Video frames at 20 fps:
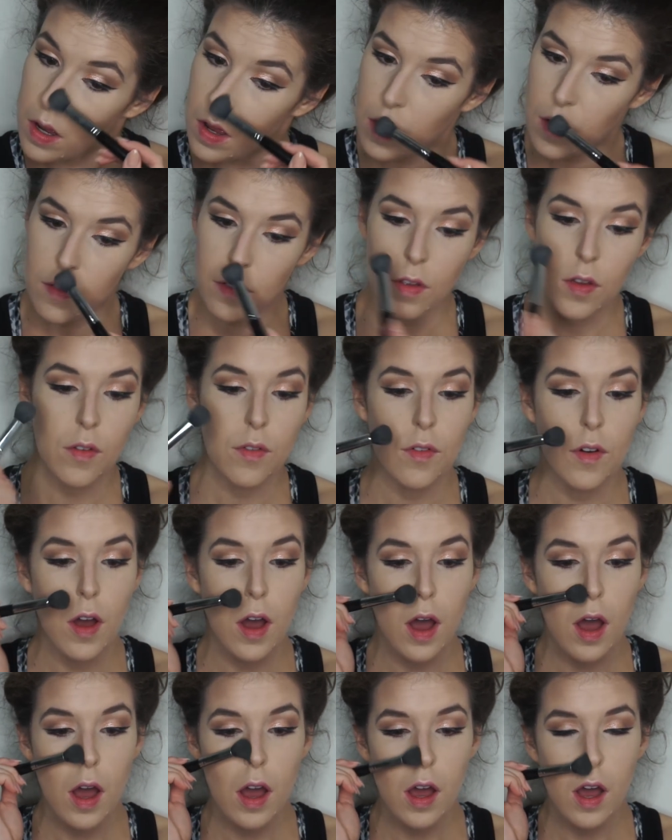If you
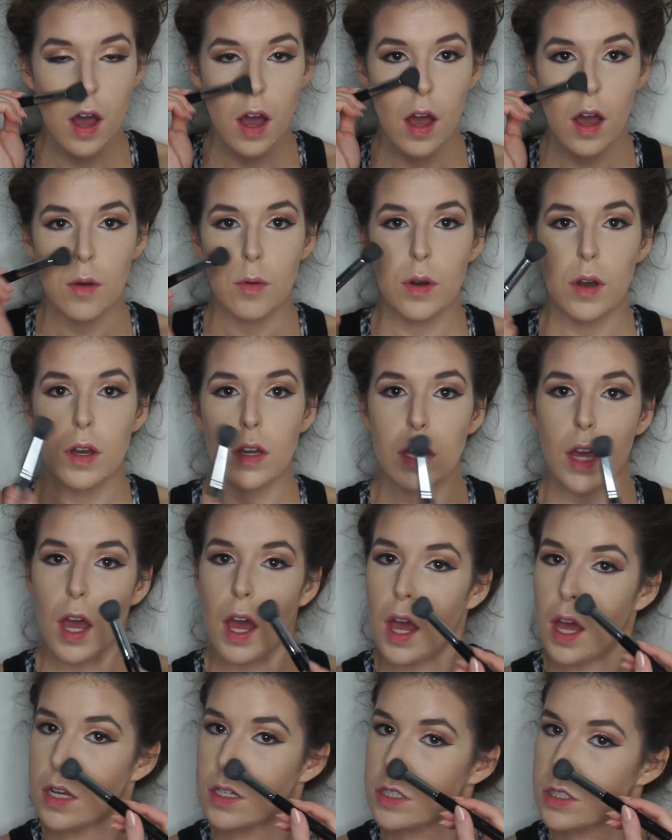fall, I will
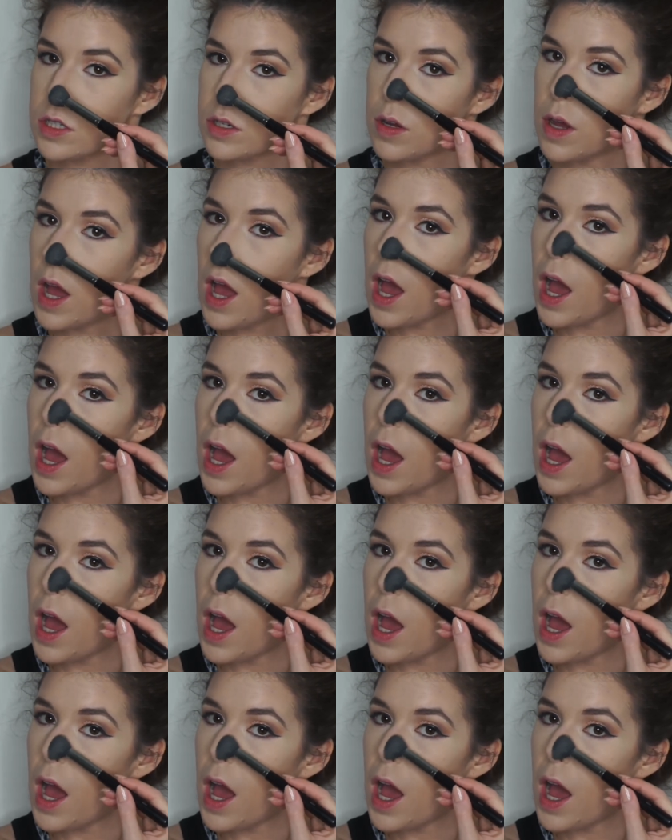catch you.